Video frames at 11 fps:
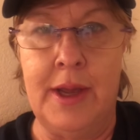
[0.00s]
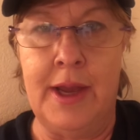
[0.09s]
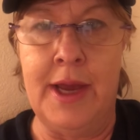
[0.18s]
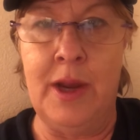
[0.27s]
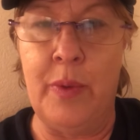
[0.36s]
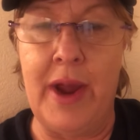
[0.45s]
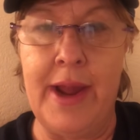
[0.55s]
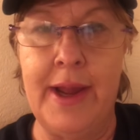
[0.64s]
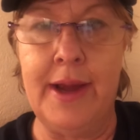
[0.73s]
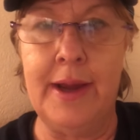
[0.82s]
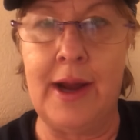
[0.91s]

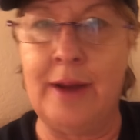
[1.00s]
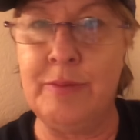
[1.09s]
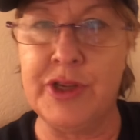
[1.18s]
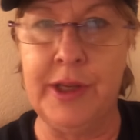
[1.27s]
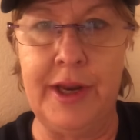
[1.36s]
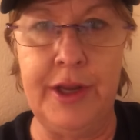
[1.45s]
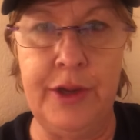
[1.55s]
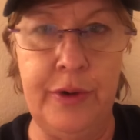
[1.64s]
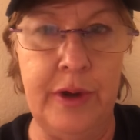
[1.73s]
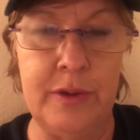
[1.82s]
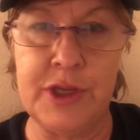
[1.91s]
Anyway, I'm just letting you
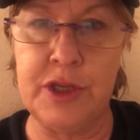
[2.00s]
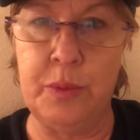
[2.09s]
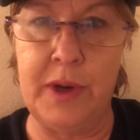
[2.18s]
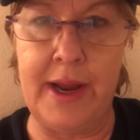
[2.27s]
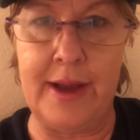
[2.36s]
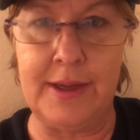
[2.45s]
know this is what